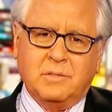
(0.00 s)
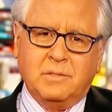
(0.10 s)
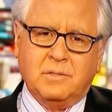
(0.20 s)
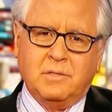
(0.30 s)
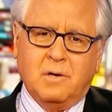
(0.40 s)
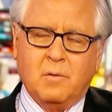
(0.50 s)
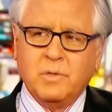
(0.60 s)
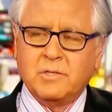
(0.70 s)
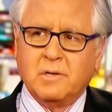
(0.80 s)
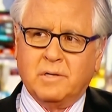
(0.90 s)
She
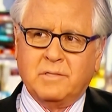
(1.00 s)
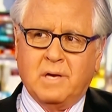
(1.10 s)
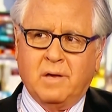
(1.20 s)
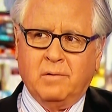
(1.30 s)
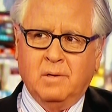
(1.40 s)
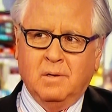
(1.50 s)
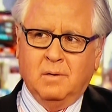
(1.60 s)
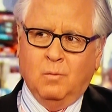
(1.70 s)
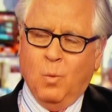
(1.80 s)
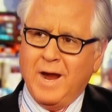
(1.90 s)
always starts out
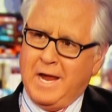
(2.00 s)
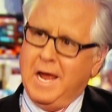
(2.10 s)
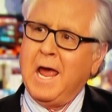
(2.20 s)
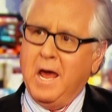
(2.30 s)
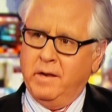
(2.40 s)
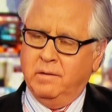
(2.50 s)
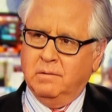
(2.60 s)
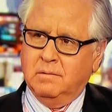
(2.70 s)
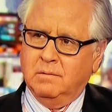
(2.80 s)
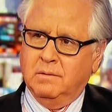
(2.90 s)
way ahead
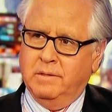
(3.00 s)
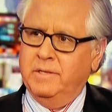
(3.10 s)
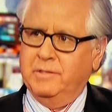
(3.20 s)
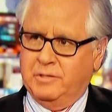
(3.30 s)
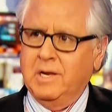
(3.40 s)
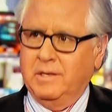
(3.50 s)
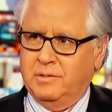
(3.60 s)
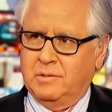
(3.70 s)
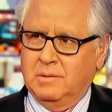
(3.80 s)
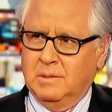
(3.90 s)
in these
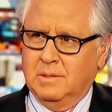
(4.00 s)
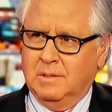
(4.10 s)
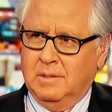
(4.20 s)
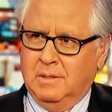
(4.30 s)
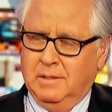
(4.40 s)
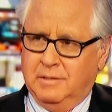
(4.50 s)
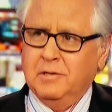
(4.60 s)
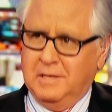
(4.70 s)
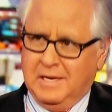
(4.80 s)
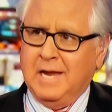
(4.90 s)
states
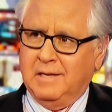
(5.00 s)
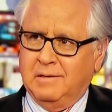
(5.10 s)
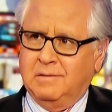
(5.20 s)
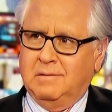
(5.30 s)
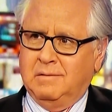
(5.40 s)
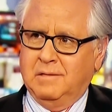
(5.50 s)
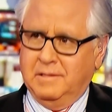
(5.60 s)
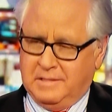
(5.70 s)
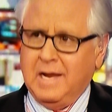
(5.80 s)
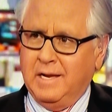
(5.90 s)
until you get to
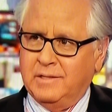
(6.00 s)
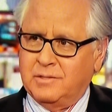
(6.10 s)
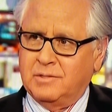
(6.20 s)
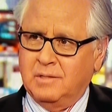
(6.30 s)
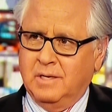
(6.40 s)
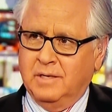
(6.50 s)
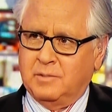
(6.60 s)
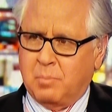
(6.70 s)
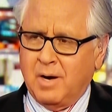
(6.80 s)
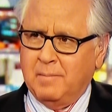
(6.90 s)
the states and
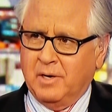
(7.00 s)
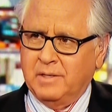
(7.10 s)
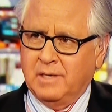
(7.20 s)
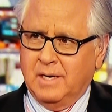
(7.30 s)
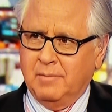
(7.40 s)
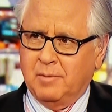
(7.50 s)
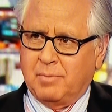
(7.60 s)
it's primary time.